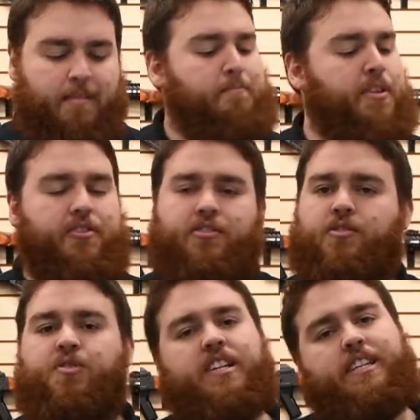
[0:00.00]
But they're
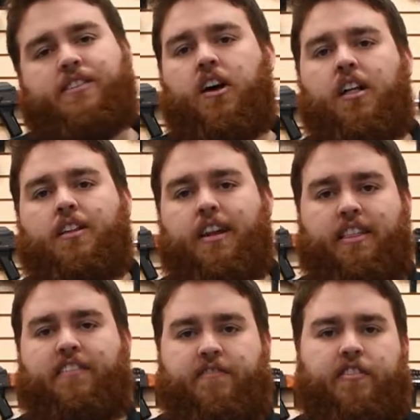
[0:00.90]
just really solid and
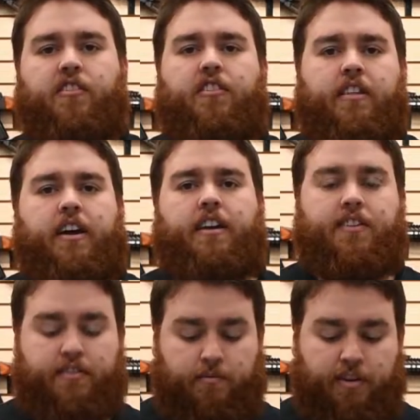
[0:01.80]
they feel
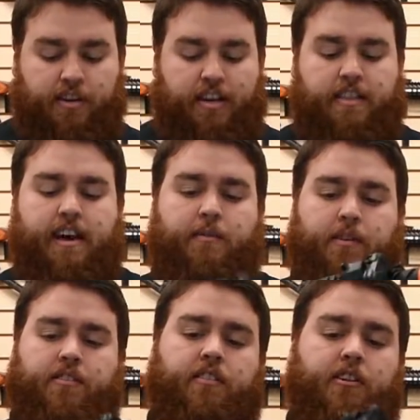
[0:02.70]
nice. And when you get that
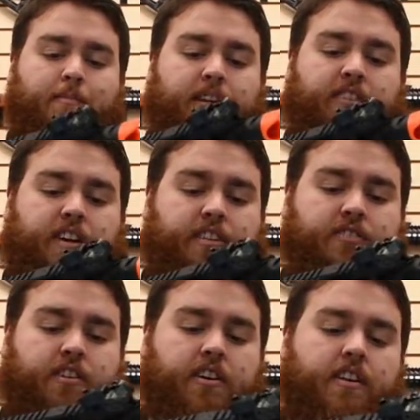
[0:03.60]
with a little bit of a nicer
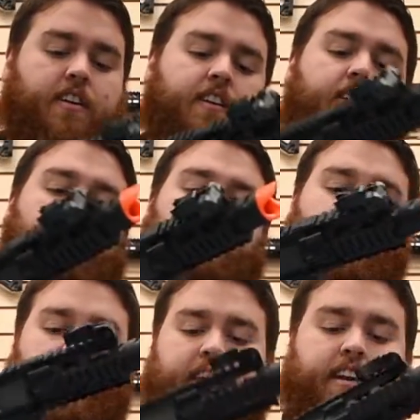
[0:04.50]
gun,
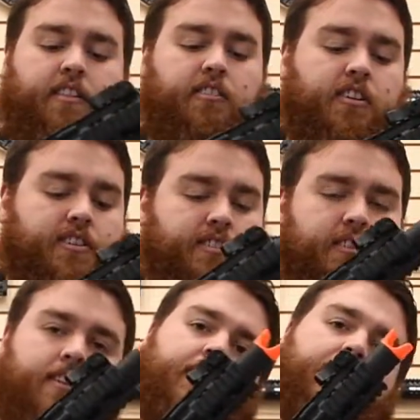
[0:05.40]
and it looks
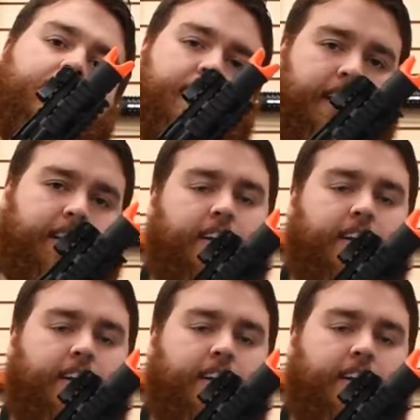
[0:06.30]
clean.